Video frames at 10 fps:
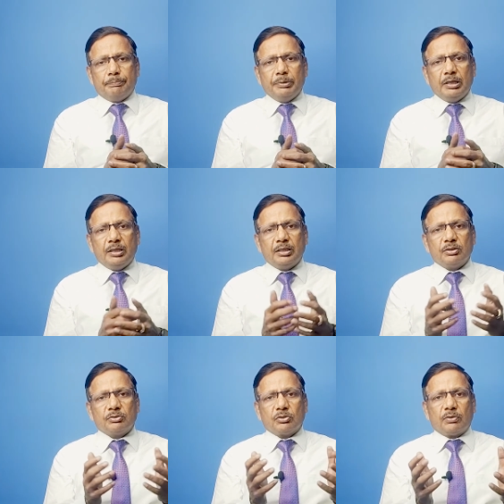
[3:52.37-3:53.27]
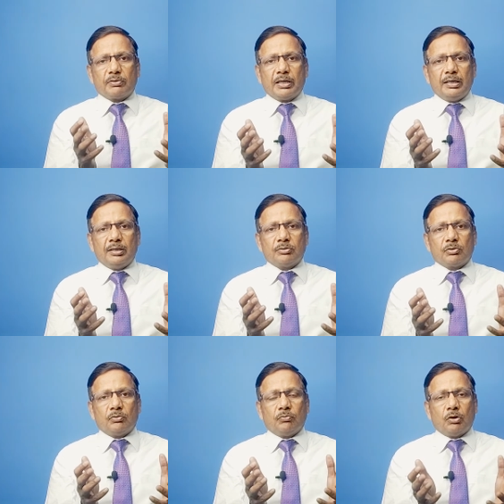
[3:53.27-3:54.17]
Billions of gallons
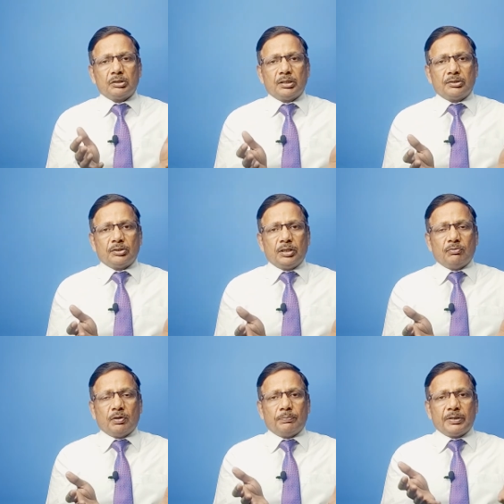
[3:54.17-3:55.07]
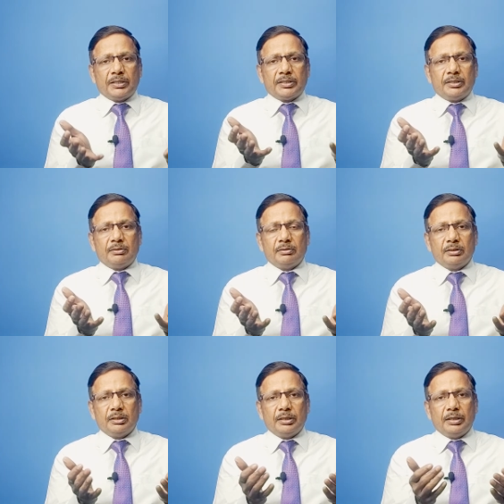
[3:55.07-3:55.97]
of water is
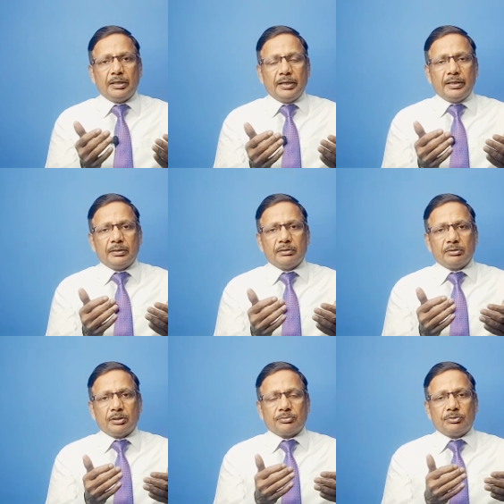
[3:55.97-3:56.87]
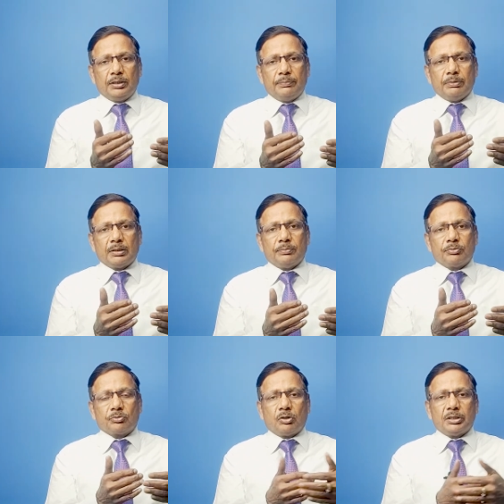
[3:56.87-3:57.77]
evaporated and the sea becomes
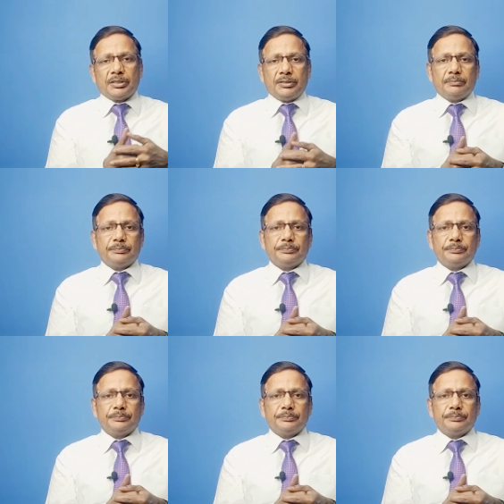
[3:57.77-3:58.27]
salty.